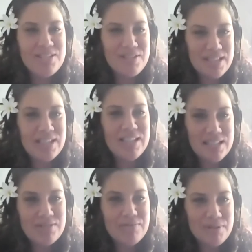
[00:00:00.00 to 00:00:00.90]
in New Zealand
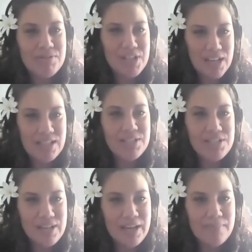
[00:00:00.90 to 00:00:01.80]
is a real
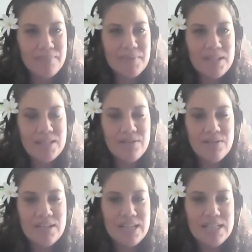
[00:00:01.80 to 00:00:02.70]
challenge. It's
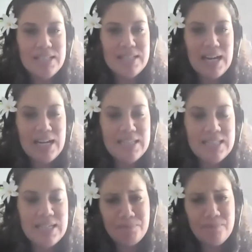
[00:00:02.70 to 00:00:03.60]
not an easy
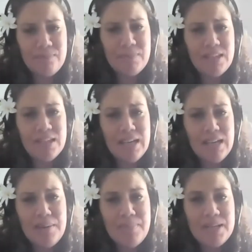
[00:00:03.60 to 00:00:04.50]
task.
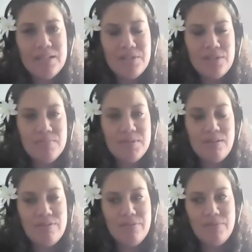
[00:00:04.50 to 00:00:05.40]
But in terms
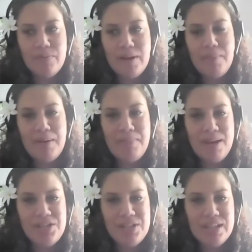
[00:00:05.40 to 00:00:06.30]
of where my
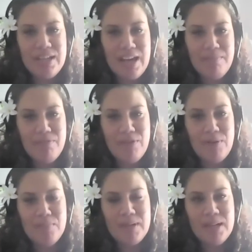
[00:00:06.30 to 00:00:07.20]
passion came
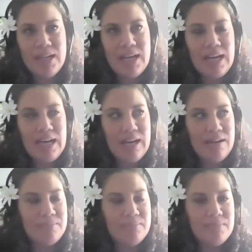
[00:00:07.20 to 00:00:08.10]
from,
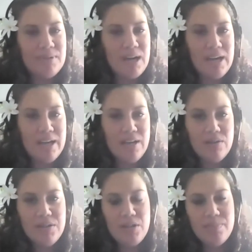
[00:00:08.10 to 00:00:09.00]
I
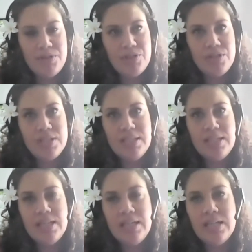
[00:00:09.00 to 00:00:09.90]
got the
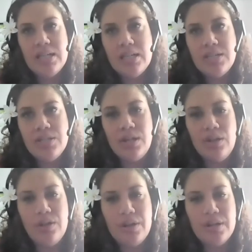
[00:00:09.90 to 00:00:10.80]
opportunity to
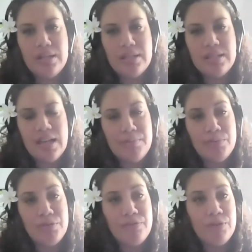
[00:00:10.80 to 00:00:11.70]
learn
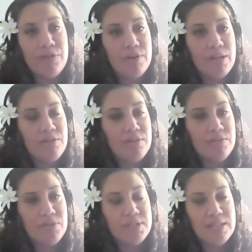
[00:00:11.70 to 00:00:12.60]
Samoan further at
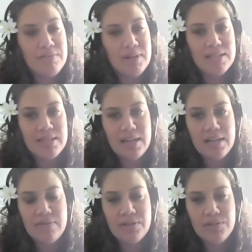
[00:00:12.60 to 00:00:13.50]
university when I
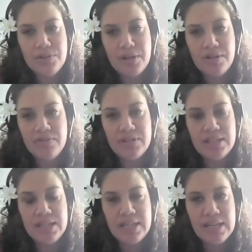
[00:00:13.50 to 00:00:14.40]
started at Victoria
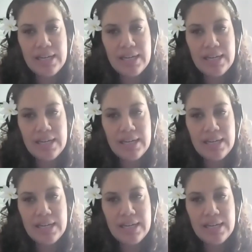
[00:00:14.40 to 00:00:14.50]
University.